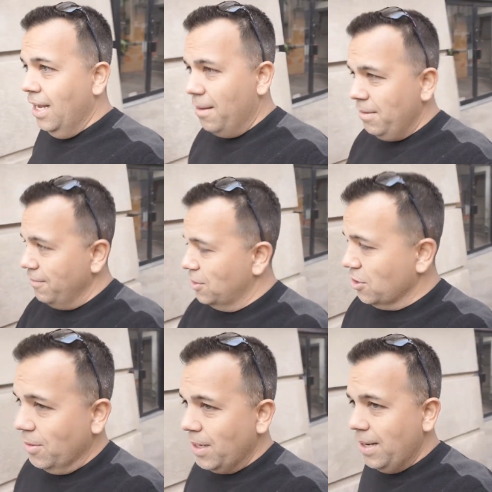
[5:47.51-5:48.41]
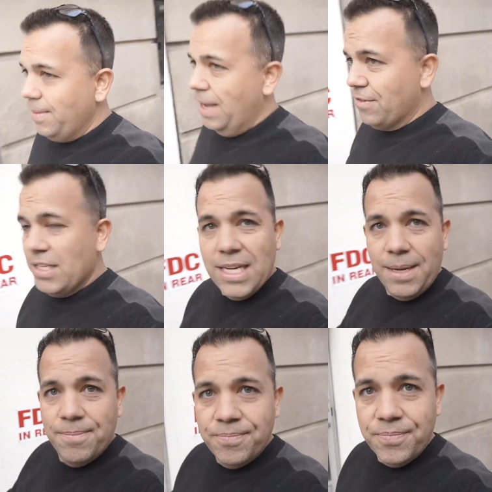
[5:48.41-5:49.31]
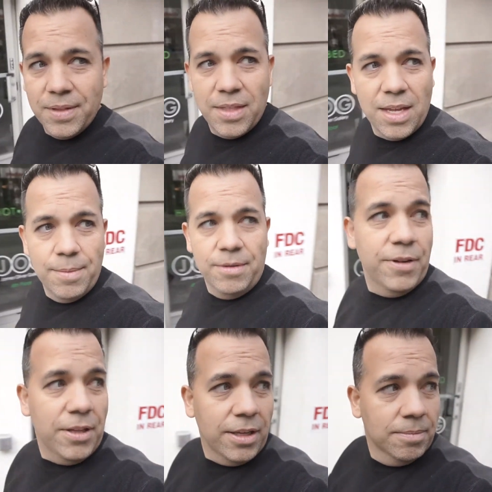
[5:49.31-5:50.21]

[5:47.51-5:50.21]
I'm not even sure where I am half the time. I think I'm in Philly.